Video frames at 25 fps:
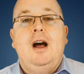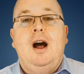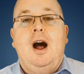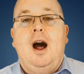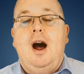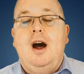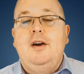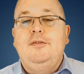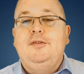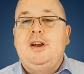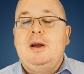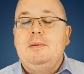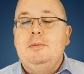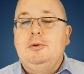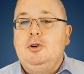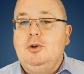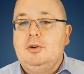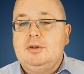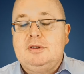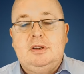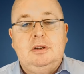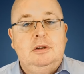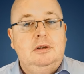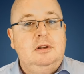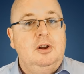I've come
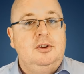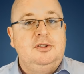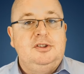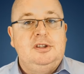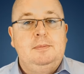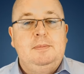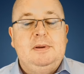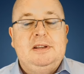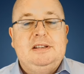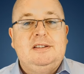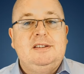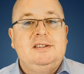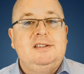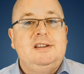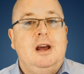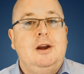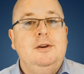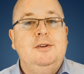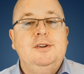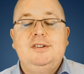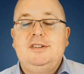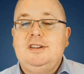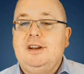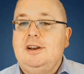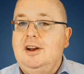across lots of business
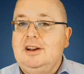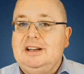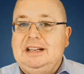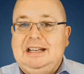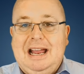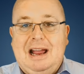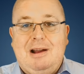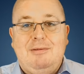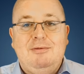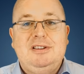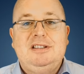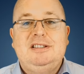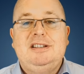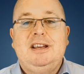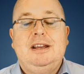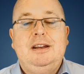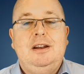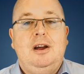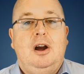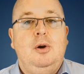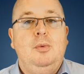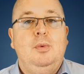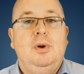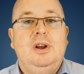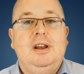owners, and I guarantee that
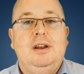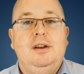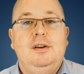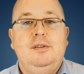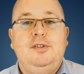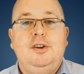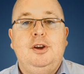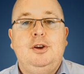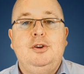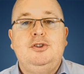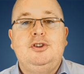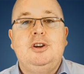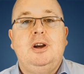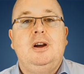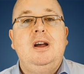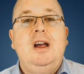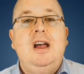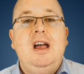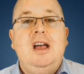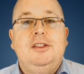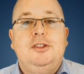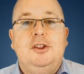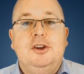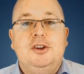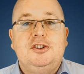I will in the future,
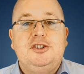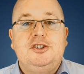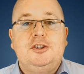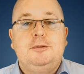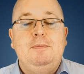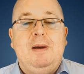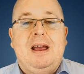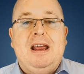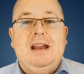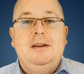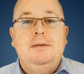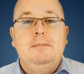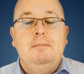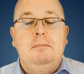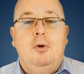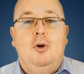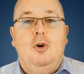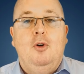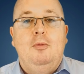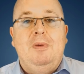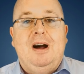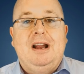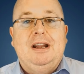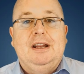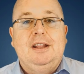that spend
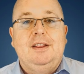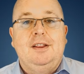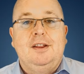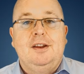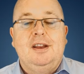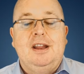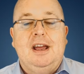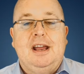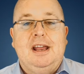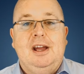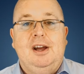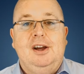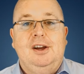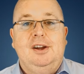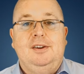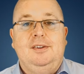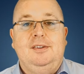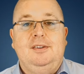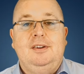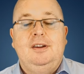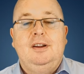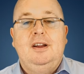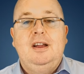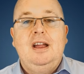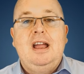more money than they earn.
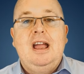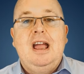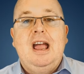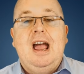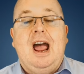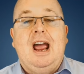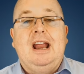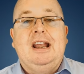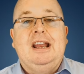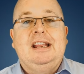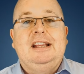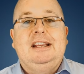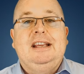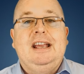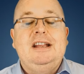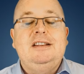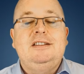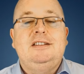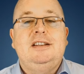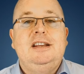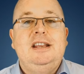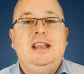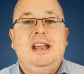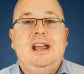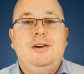And they get
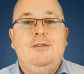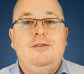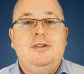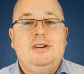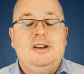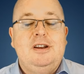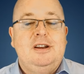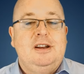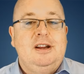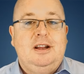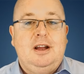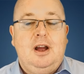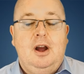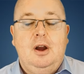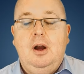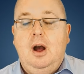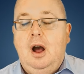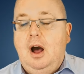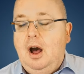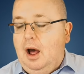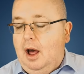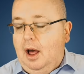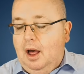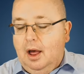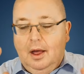to the year end and they go,
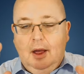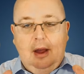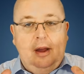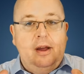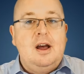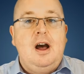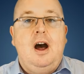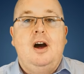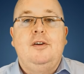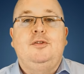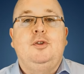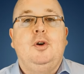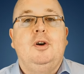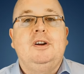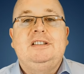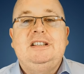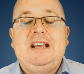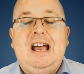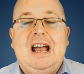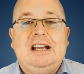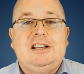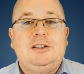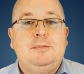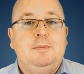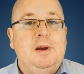oh, I've got a
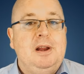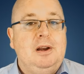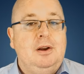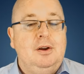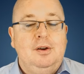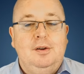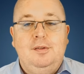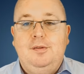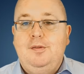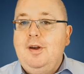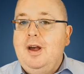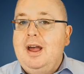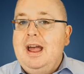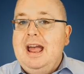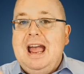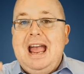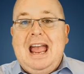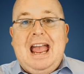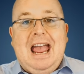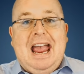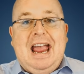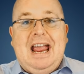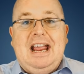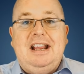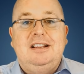tax bill of
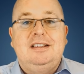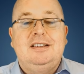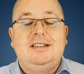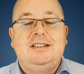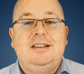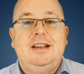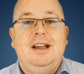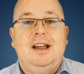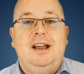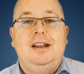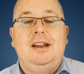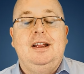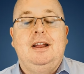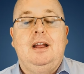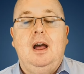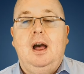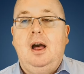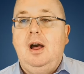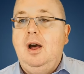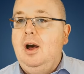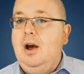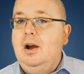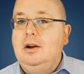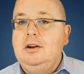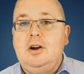X. And they go,
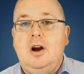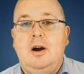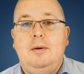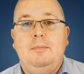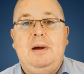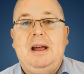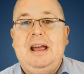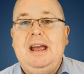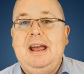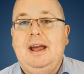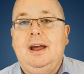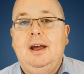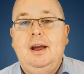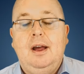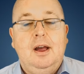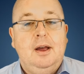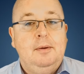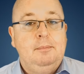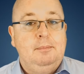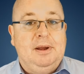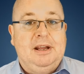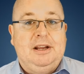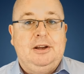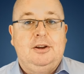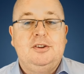oh, I can't pay it,
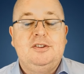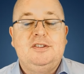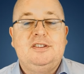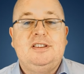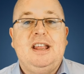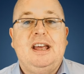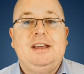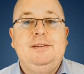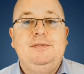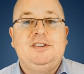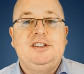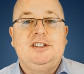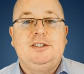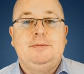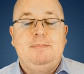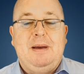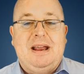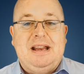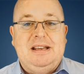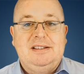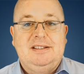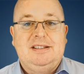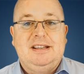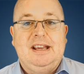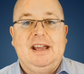because they've
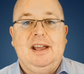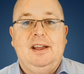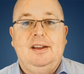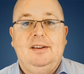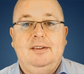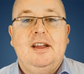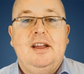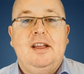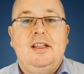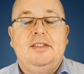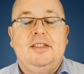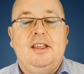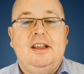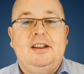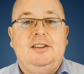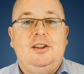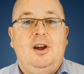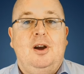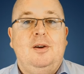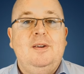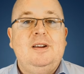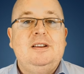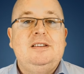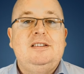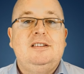spent it. Their
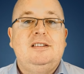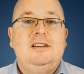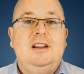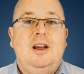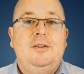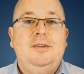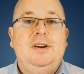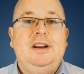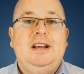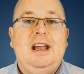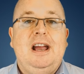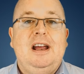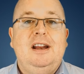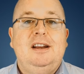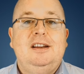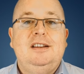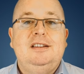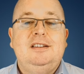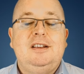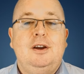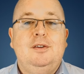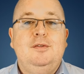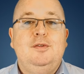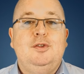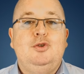director's loan account is
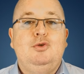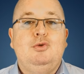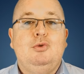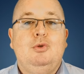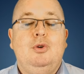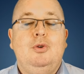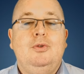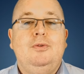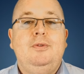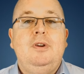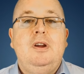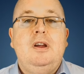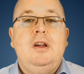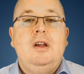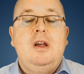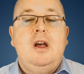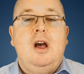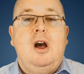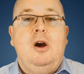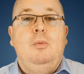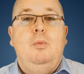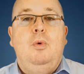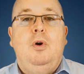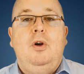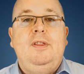overdrawn,
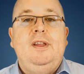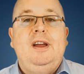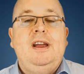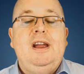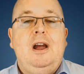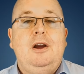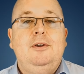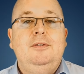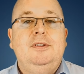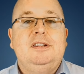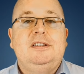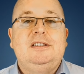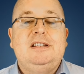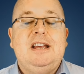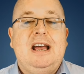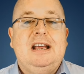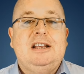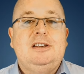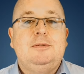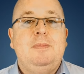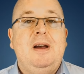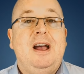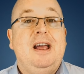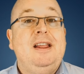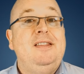and what they owe the
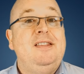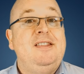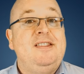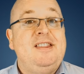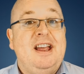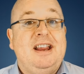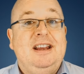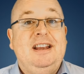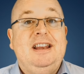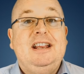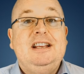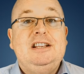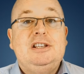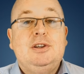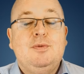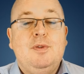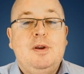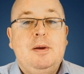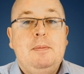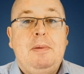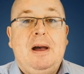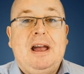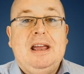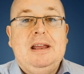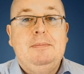tax man, they need to
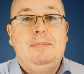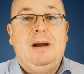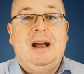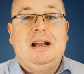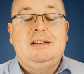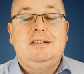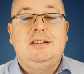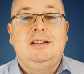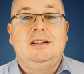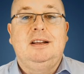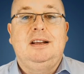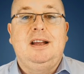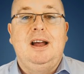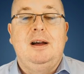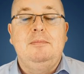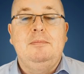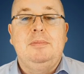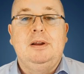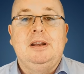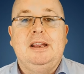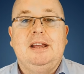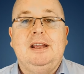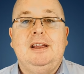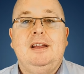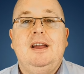repay back to the
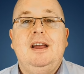company.